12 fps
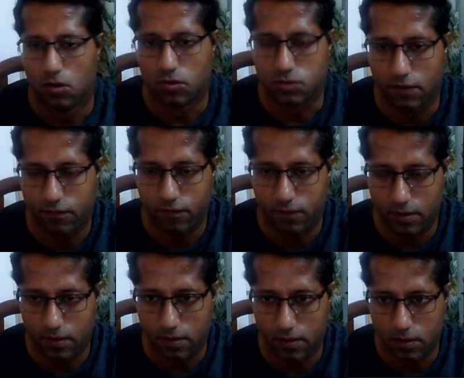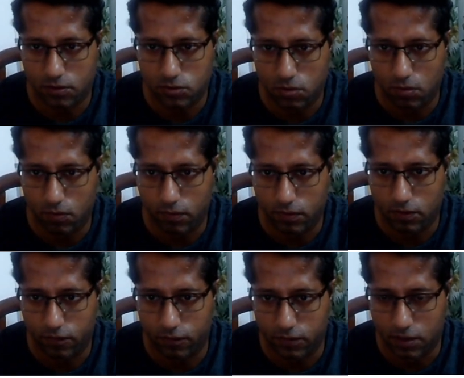So
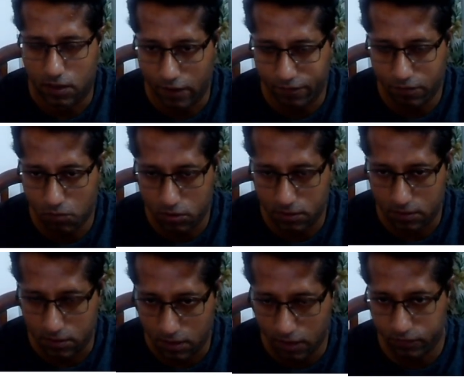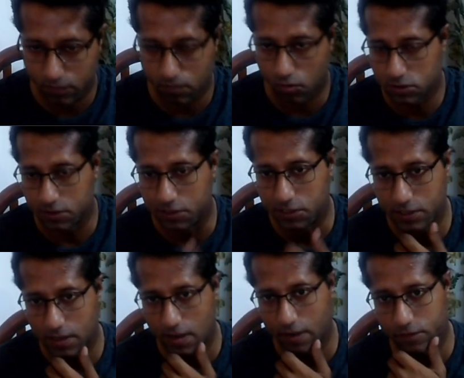the leftmost
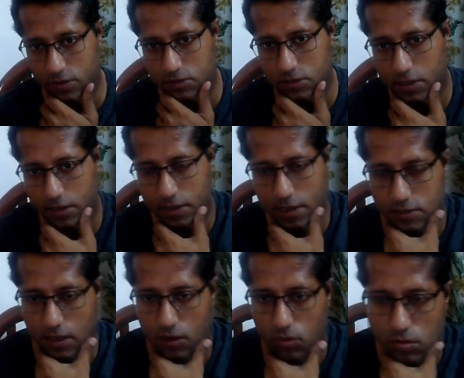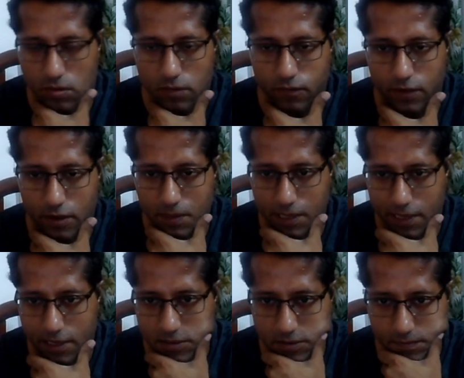digit I have considered it as unknown variable
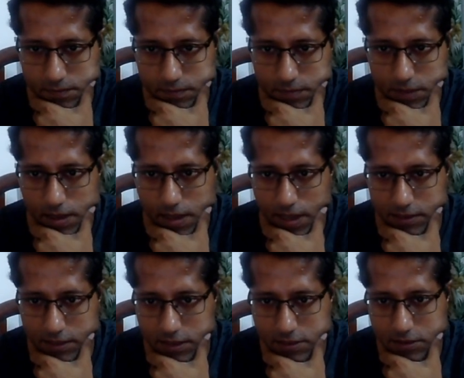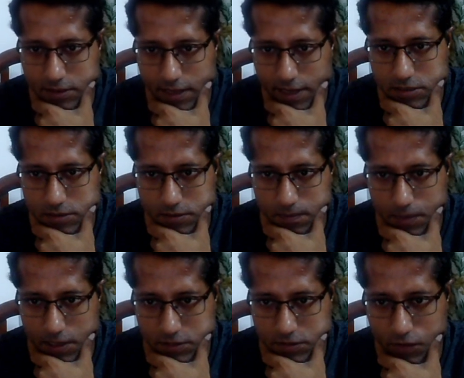x, and this x
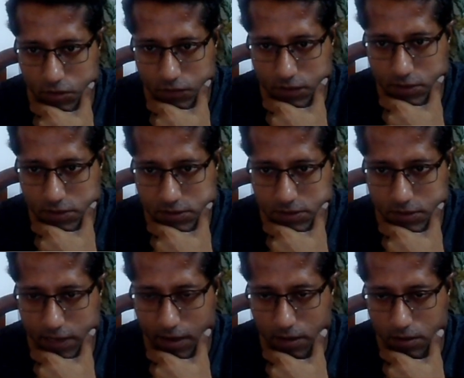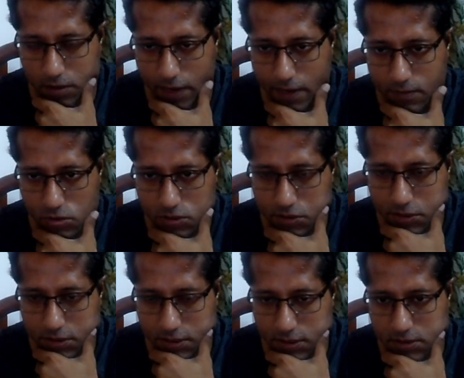plus whatever this rightmost
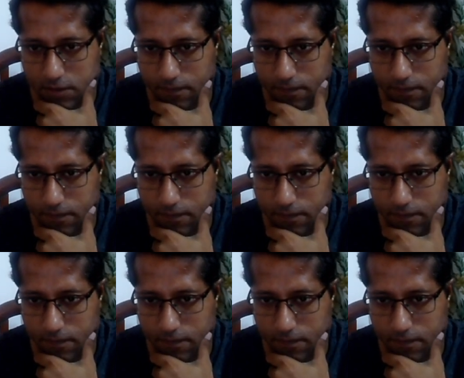digit is,